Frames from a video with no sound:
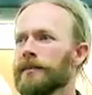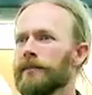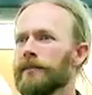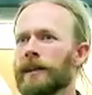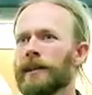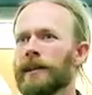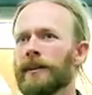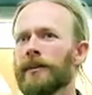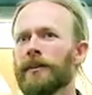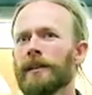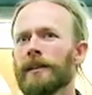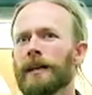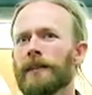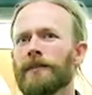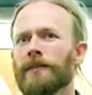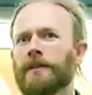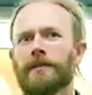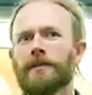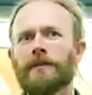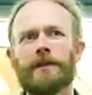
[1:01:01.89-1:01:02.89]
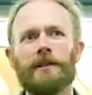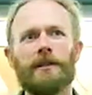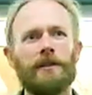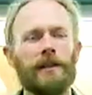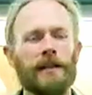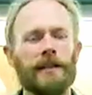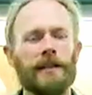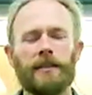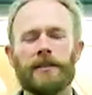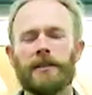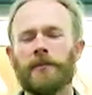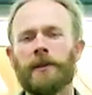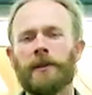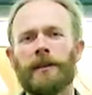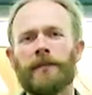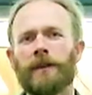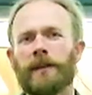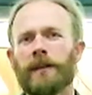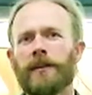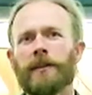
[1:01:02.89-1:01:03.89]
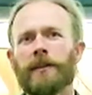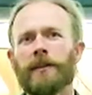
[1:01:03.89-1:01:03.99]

video that you have to do for like a 2-minute video